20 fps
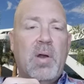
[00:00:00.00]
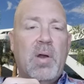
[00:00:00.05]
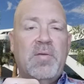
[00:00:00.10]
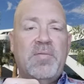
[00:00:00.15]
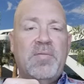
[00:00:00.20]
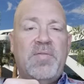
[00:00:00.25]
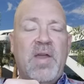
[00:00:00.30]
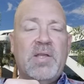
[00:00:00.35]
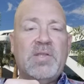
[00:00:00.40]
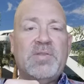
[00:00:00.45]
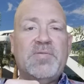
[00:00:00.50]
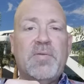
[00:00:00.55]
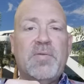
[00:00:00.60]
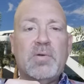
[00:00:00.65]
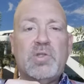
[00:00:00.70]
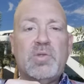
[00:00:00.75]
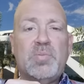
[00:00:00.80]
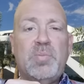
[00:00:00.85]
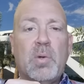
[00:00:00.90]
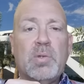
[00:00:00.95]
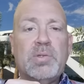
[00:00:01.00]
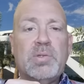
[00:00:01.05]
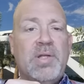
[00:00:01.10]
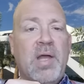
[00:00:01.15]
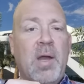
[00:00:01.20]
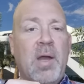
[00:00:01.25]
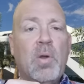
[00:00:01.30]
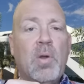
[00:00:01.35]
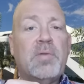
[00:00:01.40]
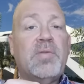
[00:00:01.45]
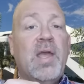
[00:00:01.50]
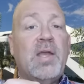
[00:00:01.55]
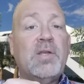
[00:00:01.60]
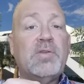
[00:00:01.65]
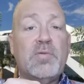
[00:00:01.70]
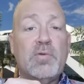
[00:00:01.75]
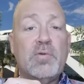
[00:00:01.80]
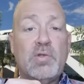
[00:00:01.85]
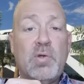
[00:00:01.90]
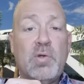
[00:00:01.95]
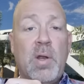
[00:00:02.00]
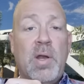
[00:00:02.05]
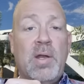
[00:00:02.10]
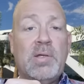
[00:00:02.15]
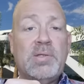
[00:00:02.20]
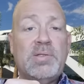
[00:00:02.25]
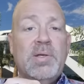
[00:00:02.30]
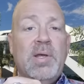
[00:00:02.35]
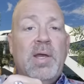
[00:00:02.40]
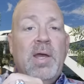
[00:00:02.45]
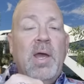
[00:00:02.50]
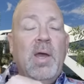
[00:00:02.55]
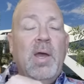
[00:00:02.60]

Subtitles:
part of the Fans First Sports Network. Thanks for joining us.